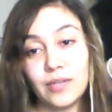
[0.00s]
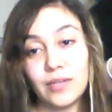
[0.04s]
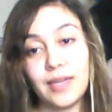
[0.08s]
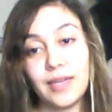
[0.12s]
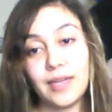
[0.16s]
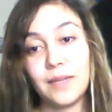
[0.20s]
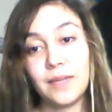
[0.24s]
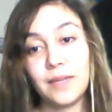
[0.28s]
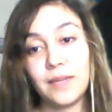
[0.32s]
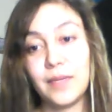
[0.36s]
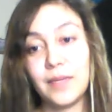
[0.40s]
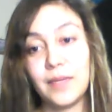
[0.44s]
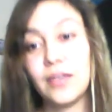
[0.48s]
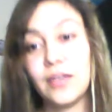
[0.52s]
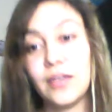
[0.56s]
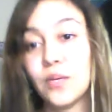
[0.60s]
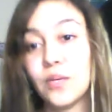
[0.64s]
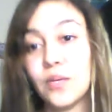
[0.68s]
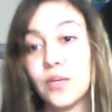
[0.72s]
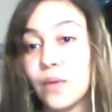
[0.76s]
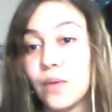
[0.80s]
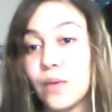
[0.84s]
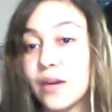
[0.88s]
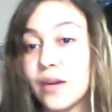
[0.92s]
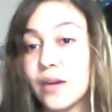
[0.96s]
like me and
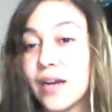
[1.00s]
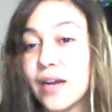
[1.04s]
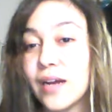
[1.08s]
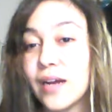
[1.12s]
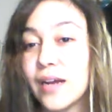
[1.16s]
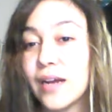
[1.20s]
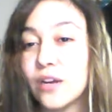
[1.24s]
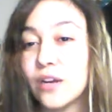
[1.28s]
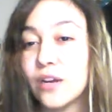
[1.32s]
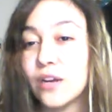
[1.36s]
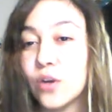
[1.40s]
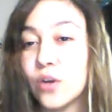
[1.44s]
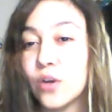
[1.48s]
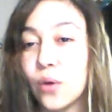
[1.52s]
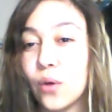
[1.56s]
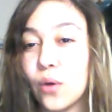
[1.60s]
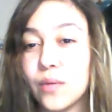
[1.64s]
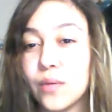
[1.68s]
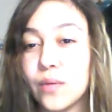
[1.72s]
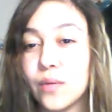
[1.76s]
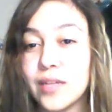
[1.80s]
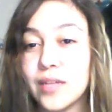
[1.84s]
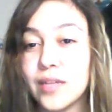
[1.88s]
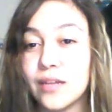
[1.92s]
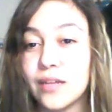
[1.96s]
you want to kind of know
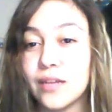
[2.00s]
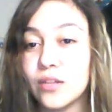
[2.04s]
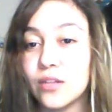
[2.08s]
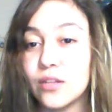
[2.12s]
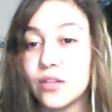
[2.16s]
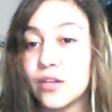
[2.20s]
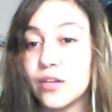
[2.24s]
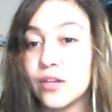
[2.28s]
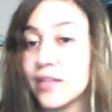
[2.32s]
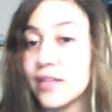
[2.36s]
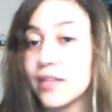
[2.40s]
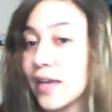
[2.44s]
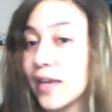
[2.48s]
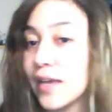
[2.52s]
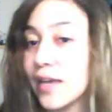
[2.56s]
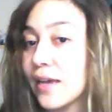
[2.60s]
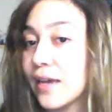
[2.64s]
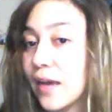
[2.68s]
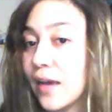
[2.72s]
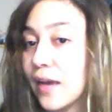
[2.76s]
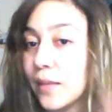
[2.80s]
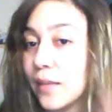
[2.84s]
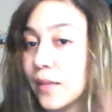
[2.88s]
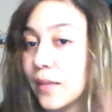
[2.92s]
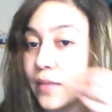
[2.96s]
what they look
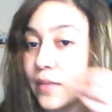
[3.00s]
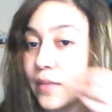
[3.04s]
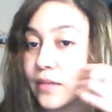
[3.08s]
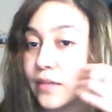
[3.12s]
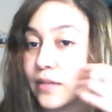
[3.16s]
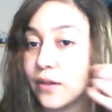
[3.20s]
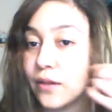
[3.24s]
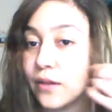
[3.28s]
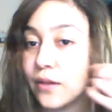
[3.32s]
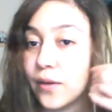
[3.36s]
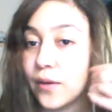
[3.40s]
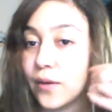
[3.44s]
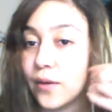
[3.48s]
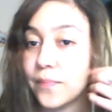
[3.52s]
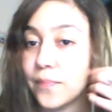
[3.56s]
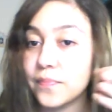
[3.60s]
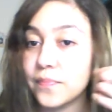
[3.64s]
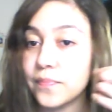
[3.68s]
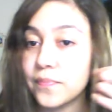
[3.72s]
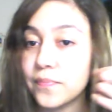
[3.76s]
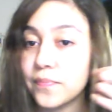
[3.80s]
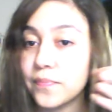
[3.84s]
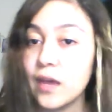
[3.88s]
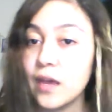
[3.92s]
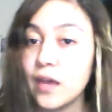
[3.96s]
like, I
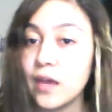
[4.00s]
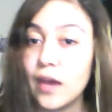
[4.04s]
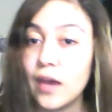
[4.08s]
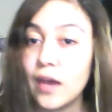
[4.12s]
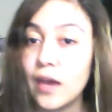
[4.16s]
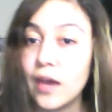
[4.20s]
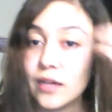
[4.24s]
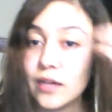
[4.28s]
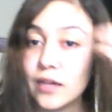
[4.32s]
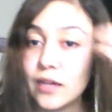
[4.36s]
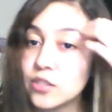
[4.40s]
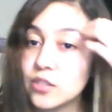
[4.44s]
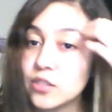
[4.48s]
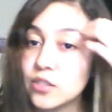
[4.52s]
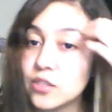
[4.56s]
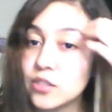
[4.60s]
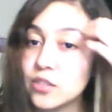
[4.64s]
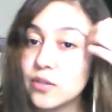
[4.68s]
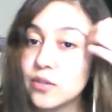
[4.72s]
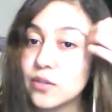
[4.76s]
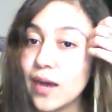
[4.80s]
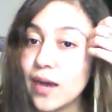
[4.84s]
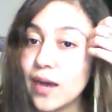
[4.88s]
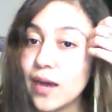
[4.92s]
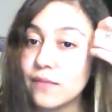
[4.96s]
just
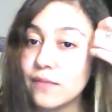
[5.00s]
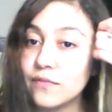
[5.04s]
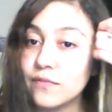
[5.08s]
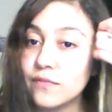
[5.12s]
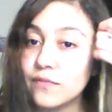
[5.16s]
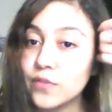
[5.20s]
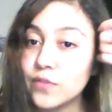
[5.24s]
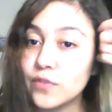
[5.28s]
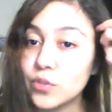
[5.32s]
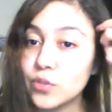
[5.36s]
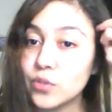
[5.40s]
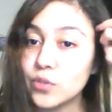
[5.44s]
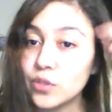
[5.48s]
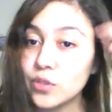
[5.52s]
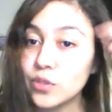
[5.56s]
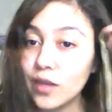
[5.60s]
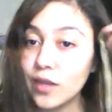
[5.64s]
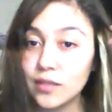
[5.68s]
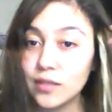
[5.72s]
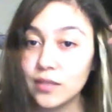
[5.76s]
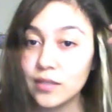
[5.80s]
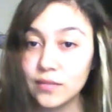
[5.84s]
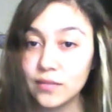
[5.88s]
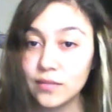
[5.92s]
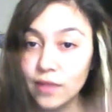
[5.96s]
grabbed a few
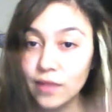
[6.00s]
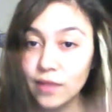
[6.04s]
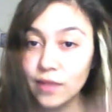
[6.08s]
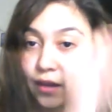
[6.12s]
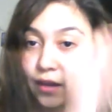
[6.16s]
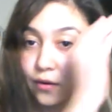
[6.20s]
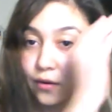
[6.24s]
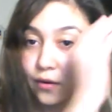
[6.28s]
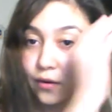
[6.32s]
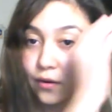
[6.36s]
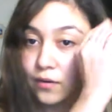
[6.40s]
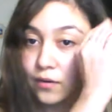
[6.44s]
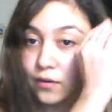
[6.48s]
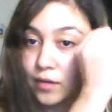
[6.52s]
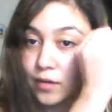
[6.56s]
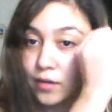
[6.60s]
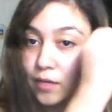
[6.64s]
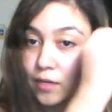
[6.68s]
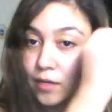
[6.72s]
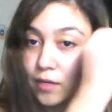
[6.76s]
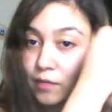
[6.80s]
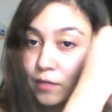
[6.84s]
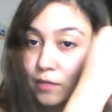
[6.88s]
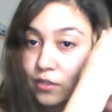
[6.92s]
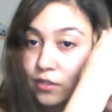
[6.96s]
strands of hair, and
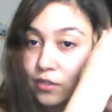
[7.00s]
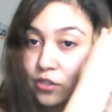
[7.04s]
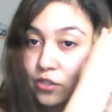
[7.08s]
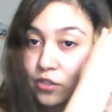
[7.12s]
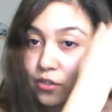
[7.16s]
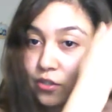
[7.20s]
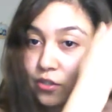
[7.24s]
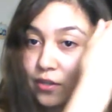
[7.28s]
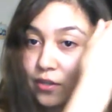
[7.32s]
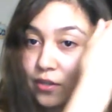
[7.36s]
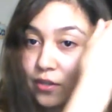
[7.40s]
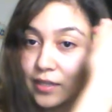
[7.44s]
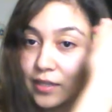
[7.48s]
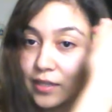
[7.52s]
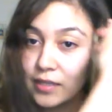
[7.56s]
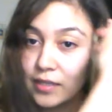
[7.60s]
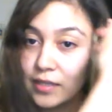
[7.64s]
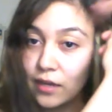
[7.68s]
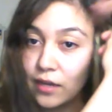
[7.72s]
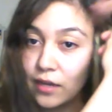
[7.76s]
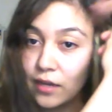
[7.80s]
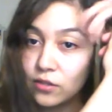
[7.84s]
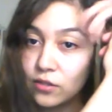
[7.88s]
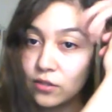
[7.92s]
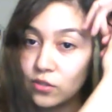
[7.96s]
I'm going to show you guys
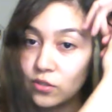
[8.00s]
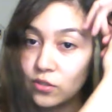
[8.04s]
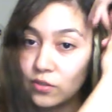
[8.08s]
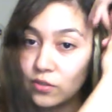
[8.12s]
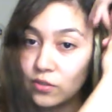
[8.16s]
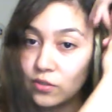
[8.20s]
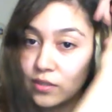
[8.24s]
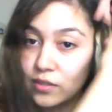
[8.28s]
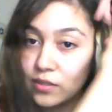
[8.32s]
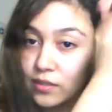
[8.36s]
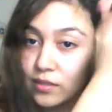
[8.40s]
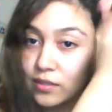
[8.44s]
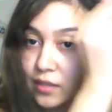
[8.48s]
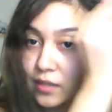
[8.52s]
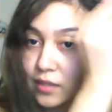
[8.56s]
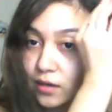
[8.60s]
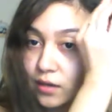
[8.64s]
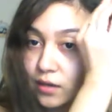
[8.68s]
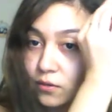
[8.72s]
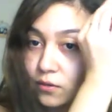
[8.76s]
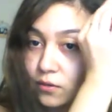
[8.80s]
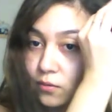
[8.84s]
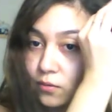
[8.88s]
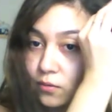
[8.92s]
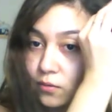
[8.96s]
how to do this at
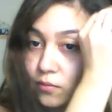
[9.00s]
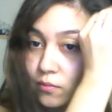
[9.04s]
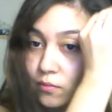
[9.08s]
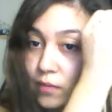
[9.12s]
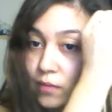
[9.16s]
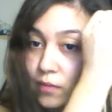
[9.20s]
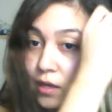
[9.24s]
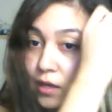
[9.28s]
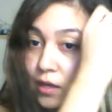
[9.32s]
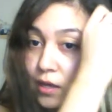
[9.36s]
home.